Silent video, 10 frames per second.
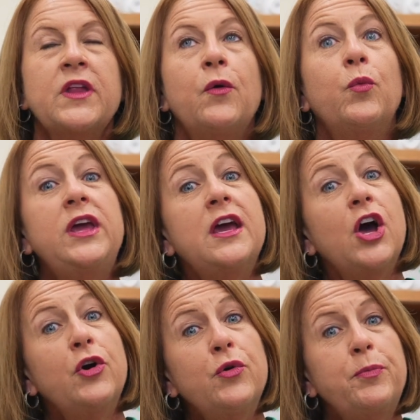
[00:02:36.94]
We
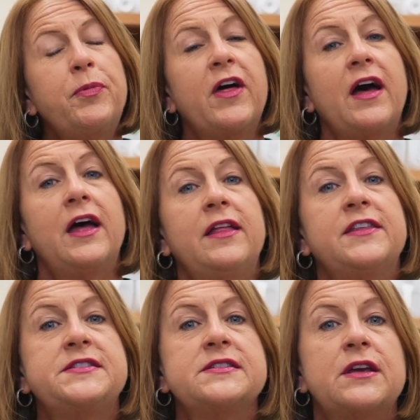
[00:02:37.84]
hope that
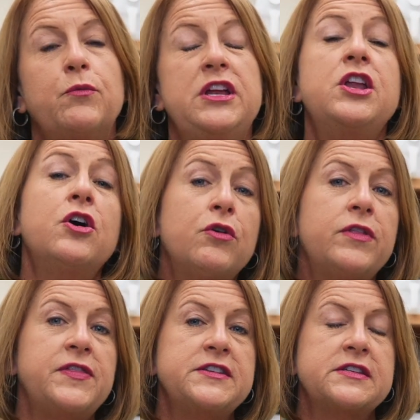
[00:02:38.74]
we know
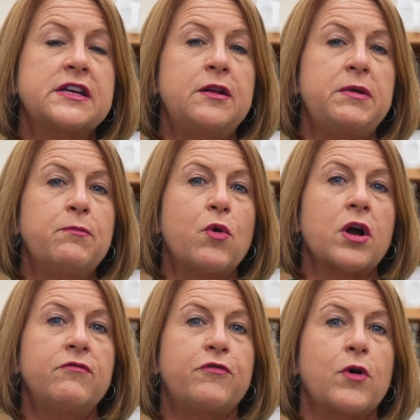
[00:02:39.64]
that this is going to be more
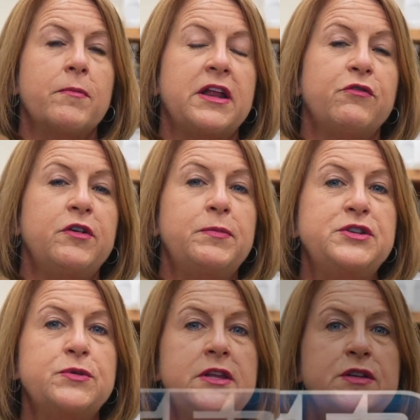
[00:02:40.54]
informative. We've been
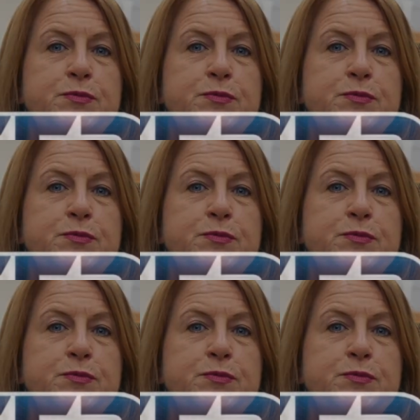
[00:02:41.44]
doing this